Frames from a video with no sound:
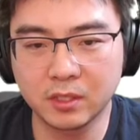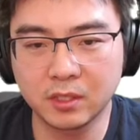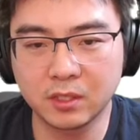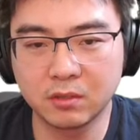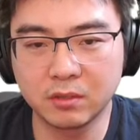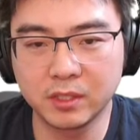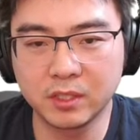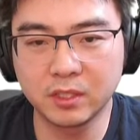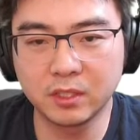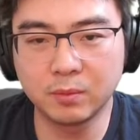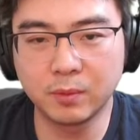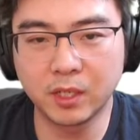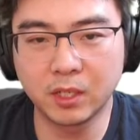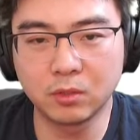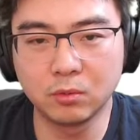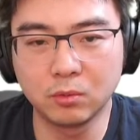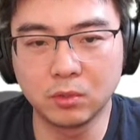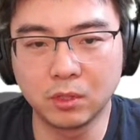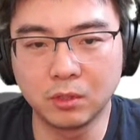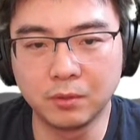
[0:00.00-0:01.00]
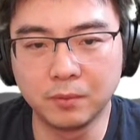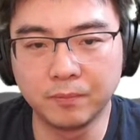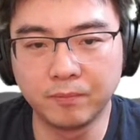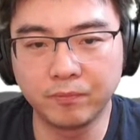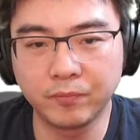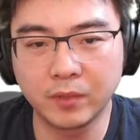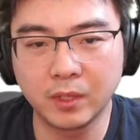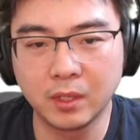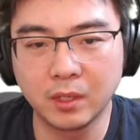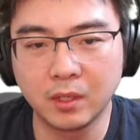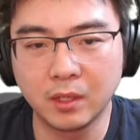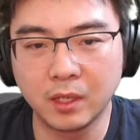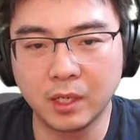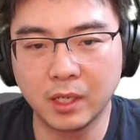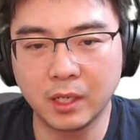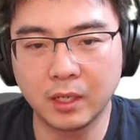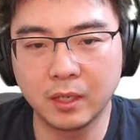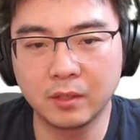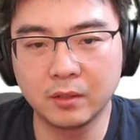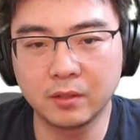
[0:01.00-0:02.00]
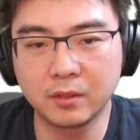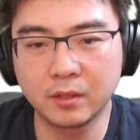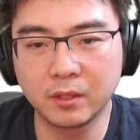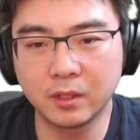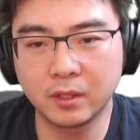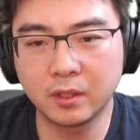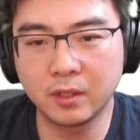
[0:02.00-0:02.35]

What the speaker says: created by Google and